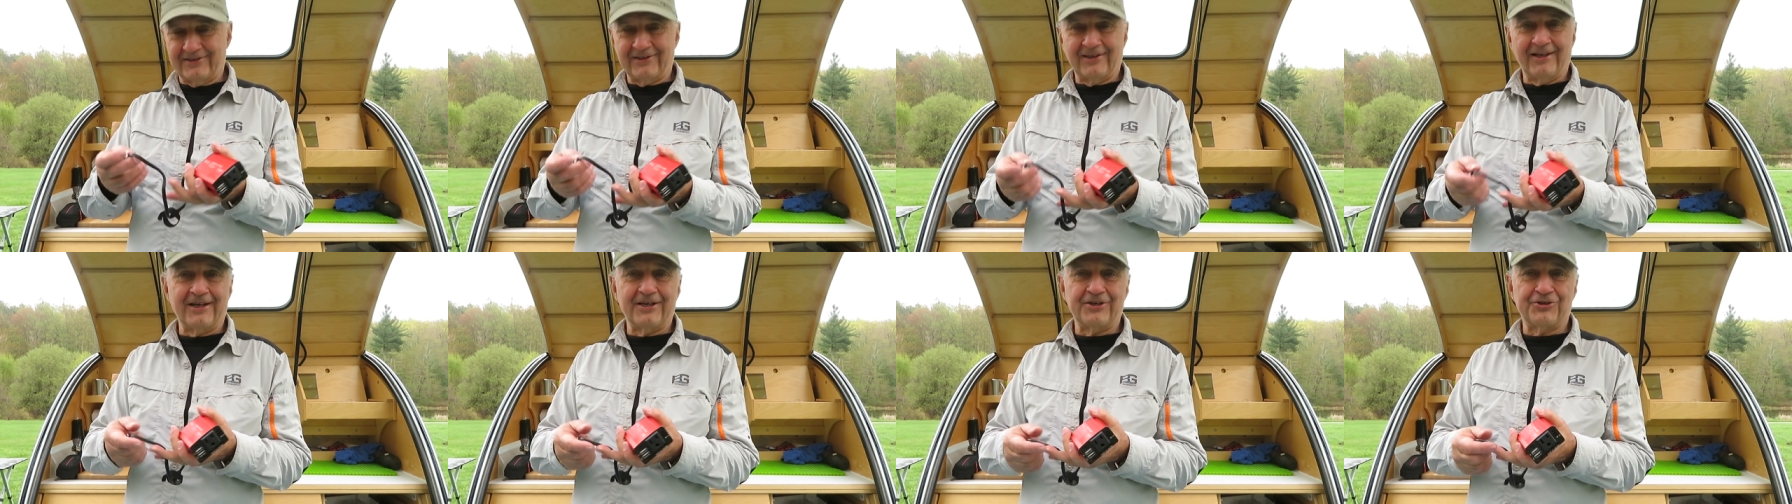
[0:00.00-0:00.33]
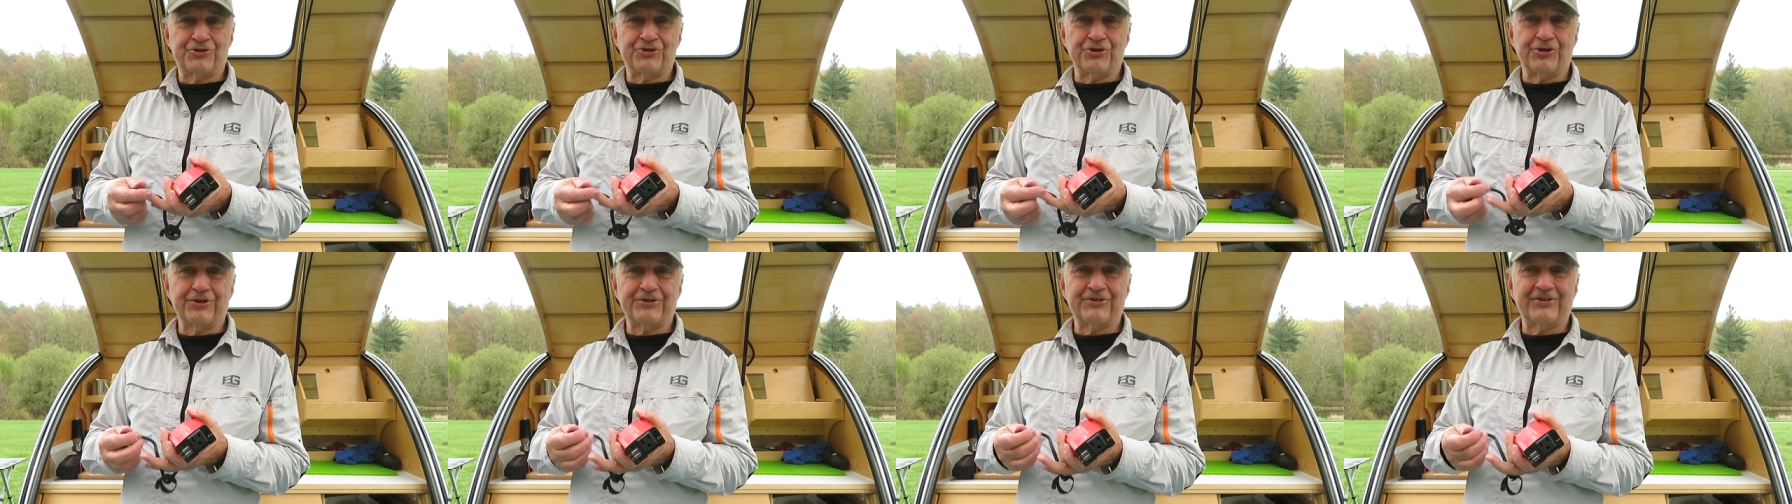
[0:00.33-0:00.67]
there's a lot
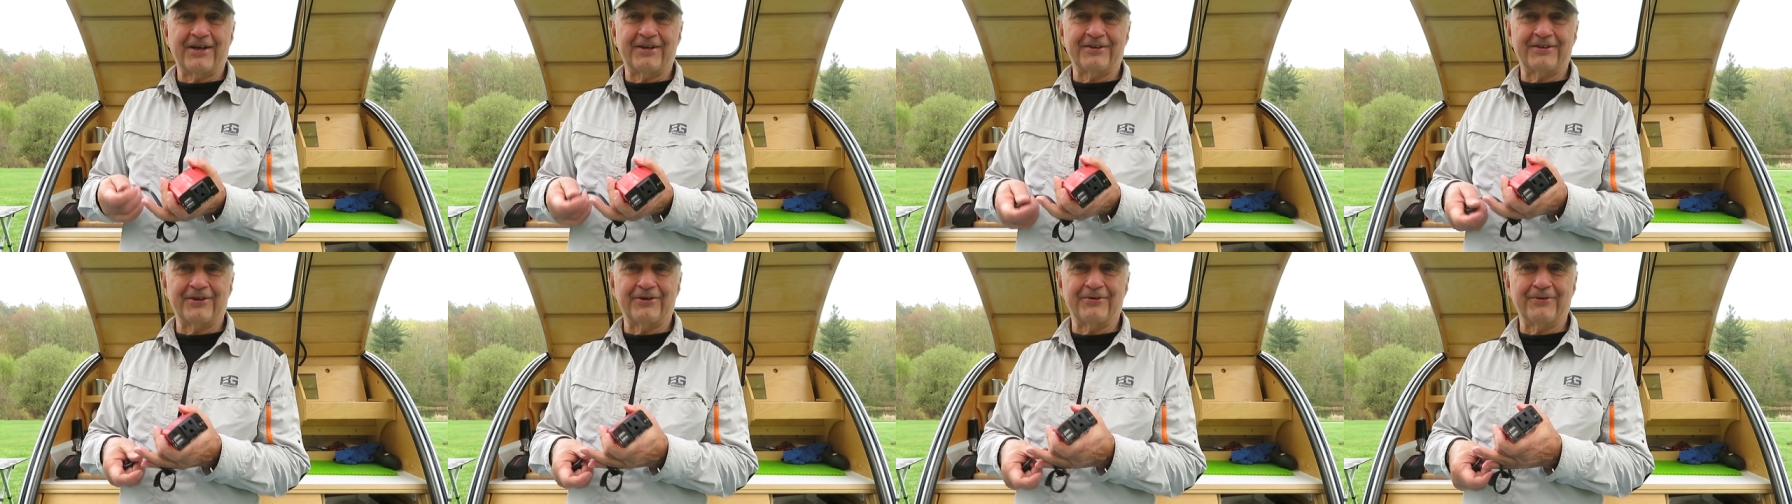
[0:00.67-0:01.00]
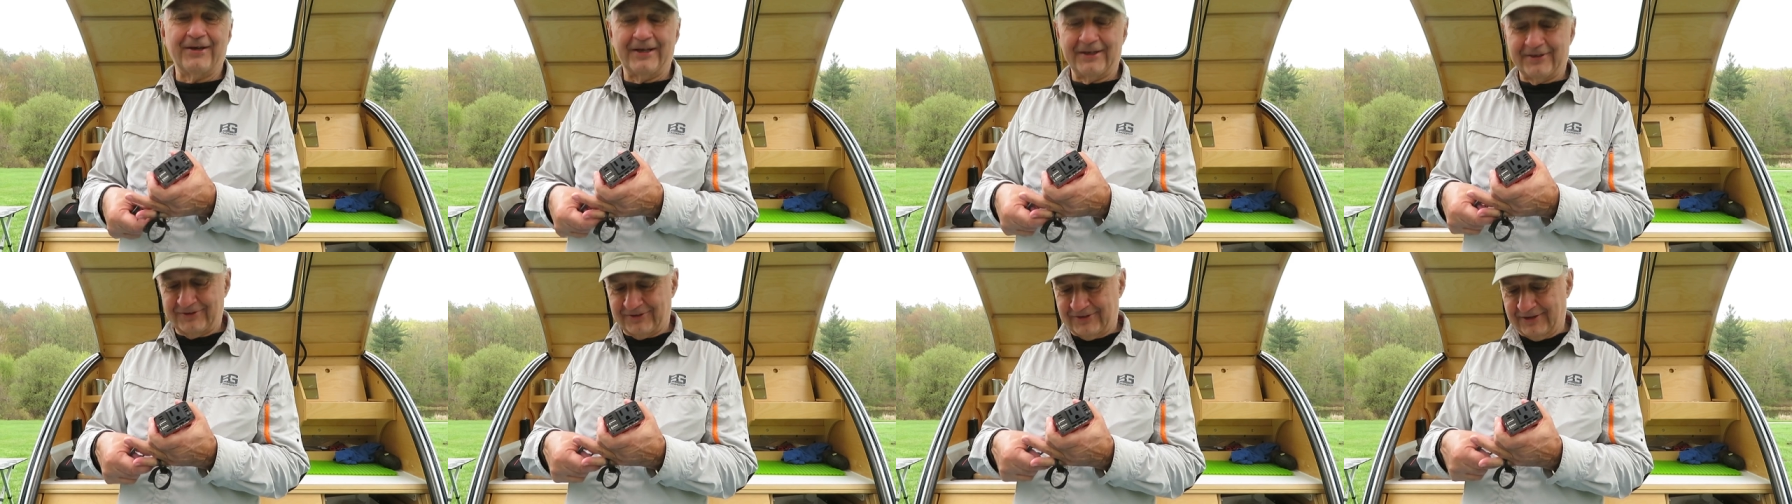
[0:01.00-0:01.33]
of jerks out there
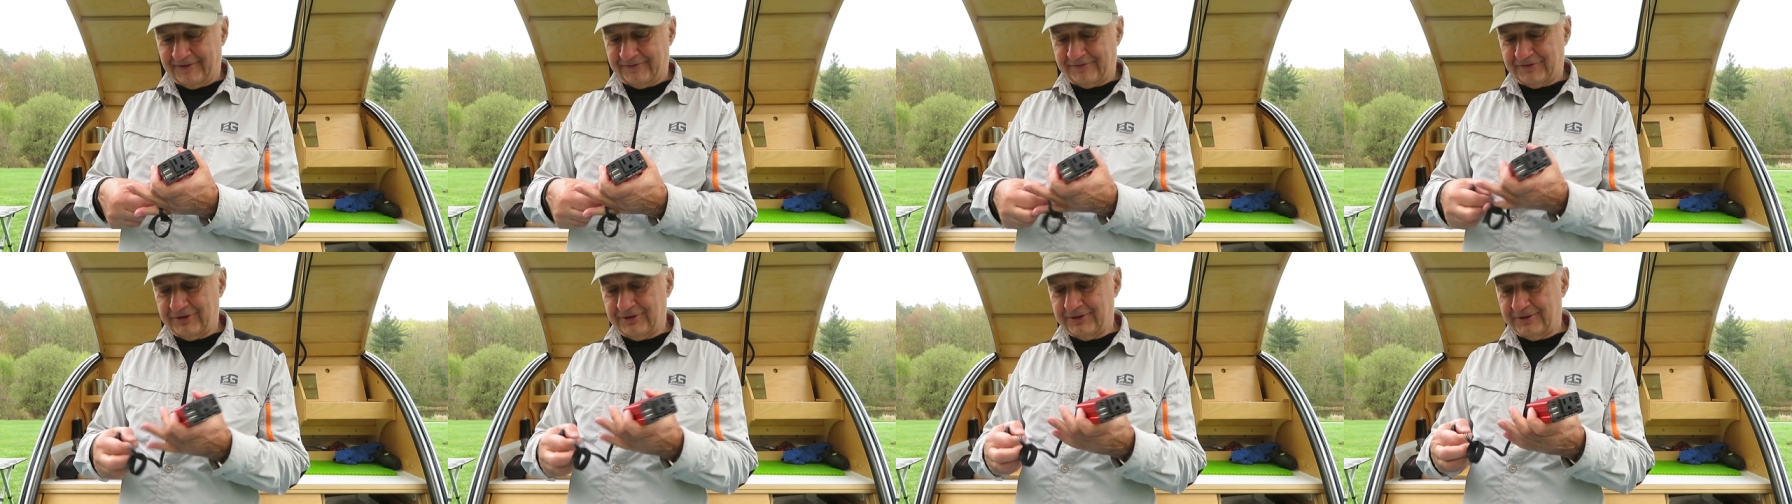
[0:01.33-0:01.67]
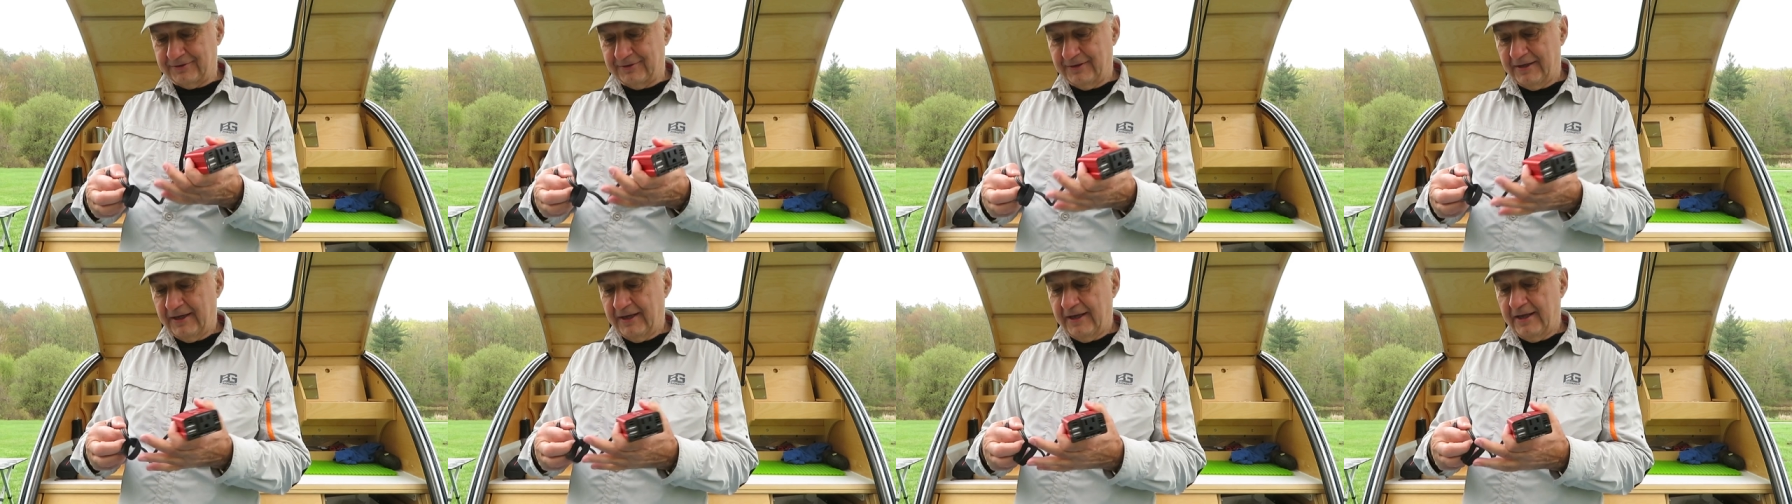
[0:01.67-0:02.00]
writing stuff
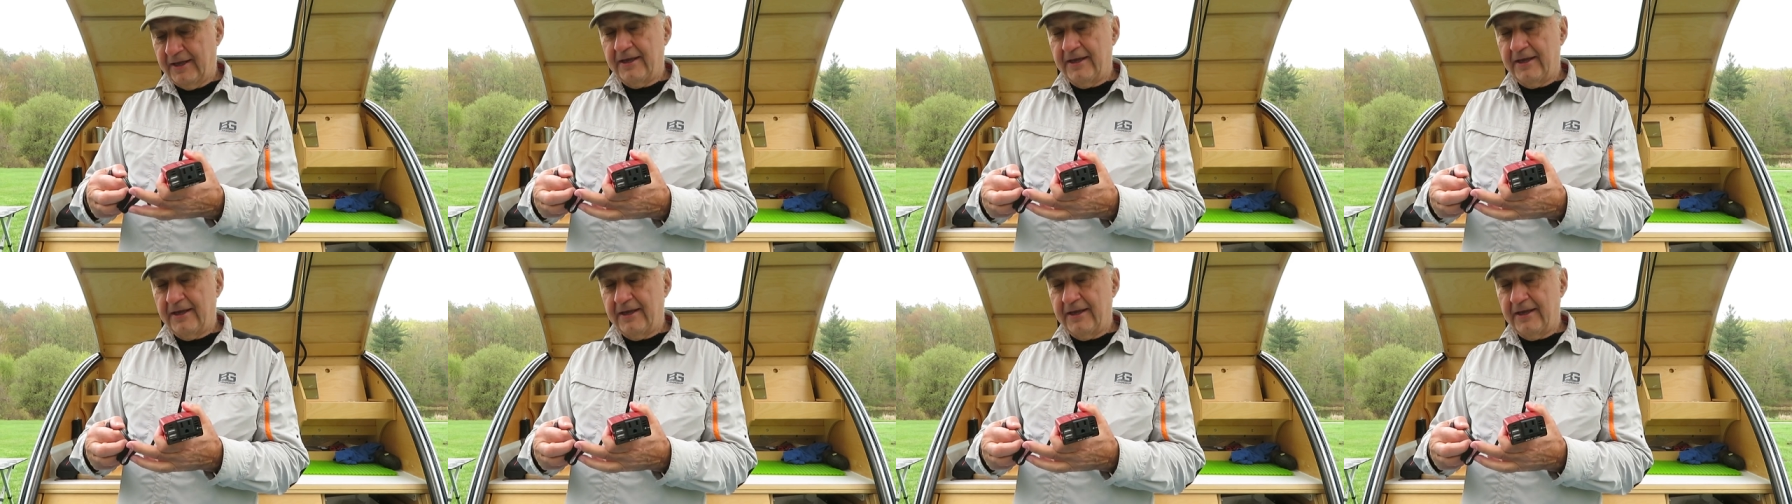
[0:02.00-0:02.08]
too.